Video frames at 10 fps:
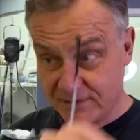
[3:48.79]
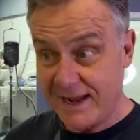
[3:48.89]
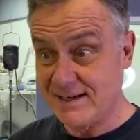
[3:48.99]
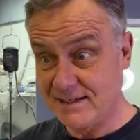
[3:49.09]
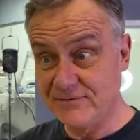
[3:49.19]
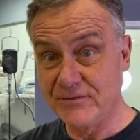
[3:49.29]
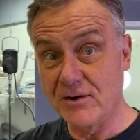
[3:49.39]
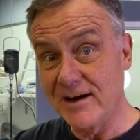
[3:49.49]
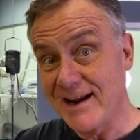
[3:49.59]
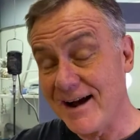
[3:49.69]
that
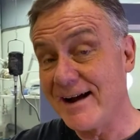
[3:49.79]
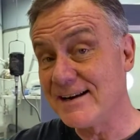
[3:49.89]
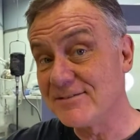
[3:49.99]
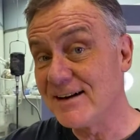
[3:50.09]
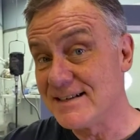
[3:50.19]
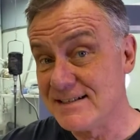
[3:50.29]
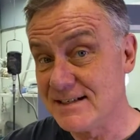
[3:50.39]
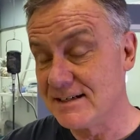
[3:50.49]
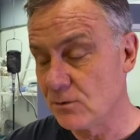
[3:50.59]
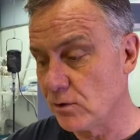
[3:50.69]
very kind of
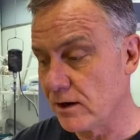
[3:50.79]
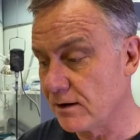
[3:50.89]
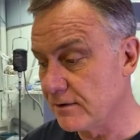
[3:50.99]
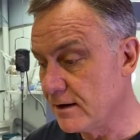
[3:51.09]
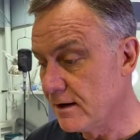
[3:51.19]
idea where